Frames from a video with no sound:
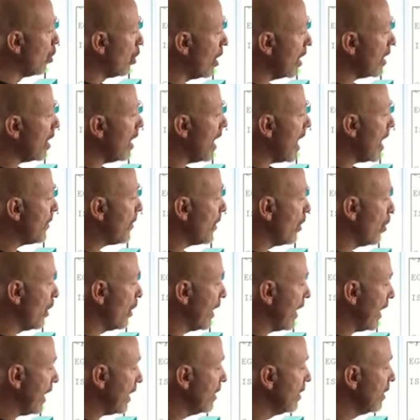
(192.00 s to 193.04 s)
1 hop
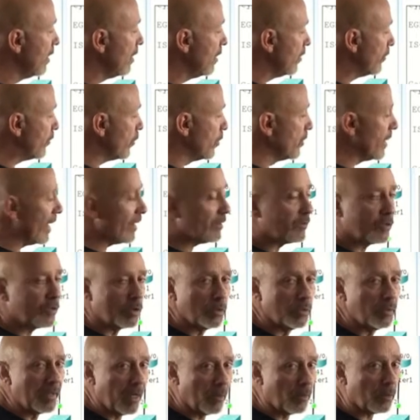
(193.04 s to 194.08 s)
away from that
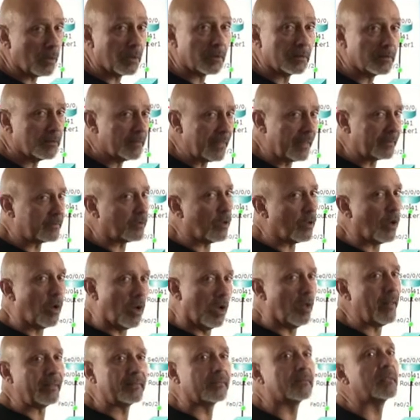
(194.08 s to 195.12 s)
2 network. That's
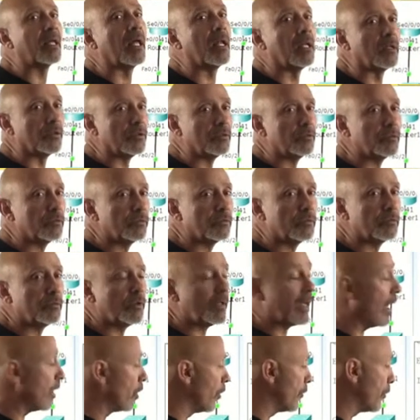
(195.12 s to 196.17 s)
all that's telling you. You
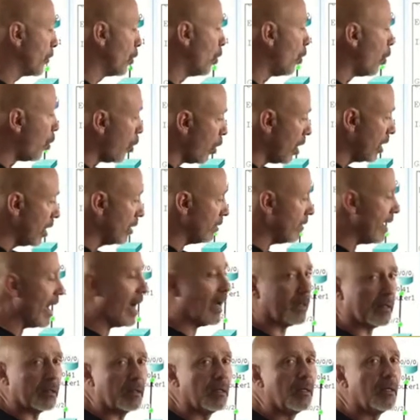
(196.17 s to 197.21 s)
got to go through 1
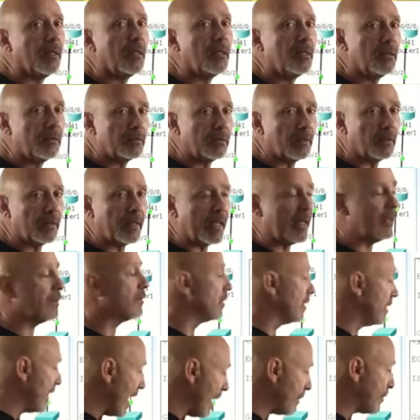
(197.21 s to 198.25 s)
router to get
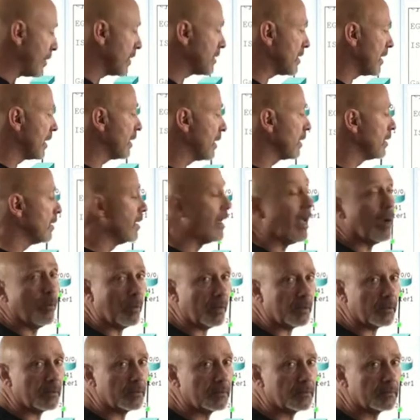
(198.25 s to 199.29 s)
to that particular
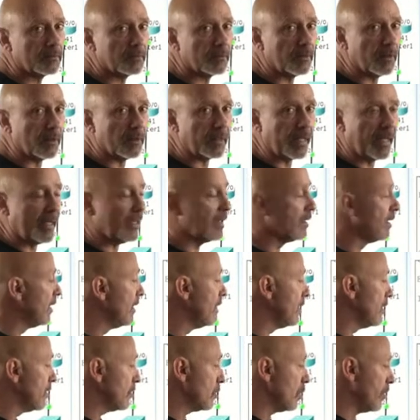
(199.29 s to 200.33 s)
network. Okay,
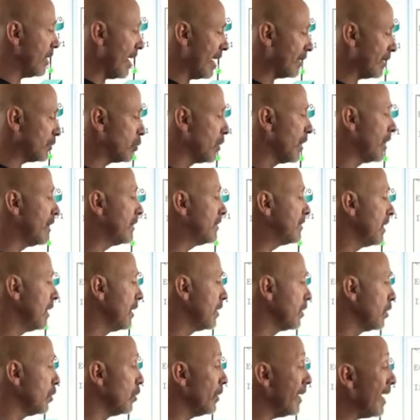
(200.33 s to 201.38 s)
so that's what it's
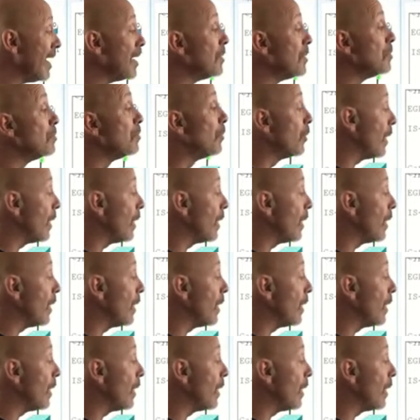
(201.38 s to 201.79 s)
telling you in